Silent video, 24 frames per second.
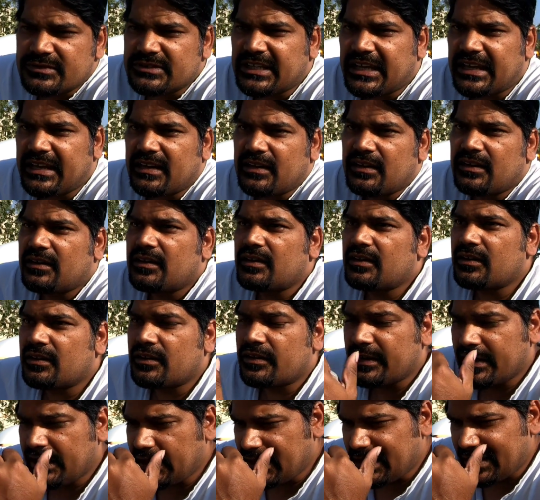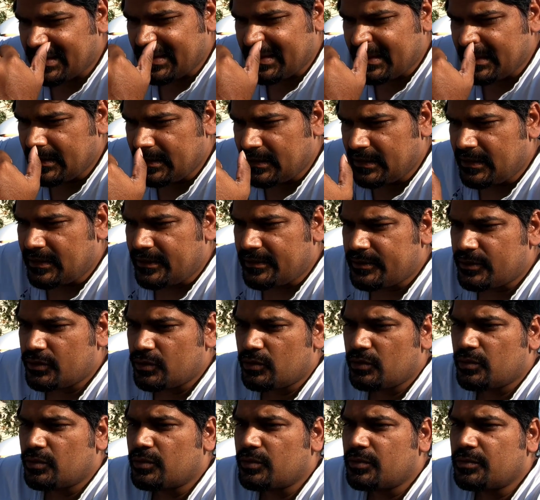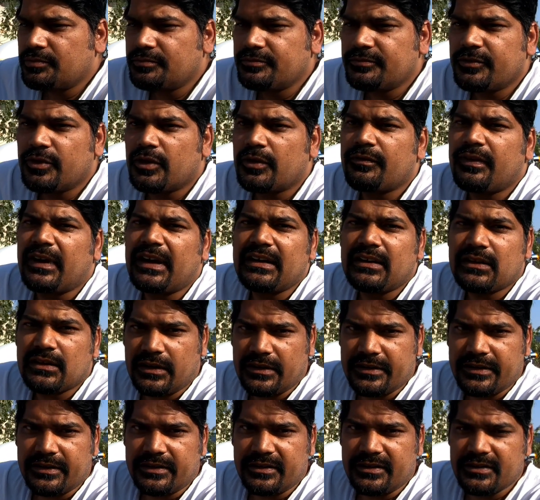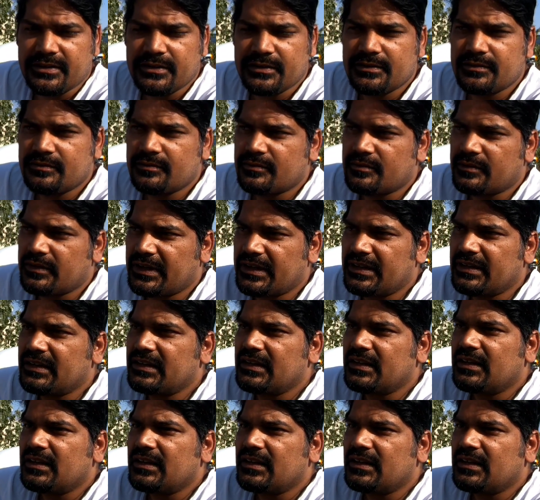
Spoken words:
second day to find a content, right?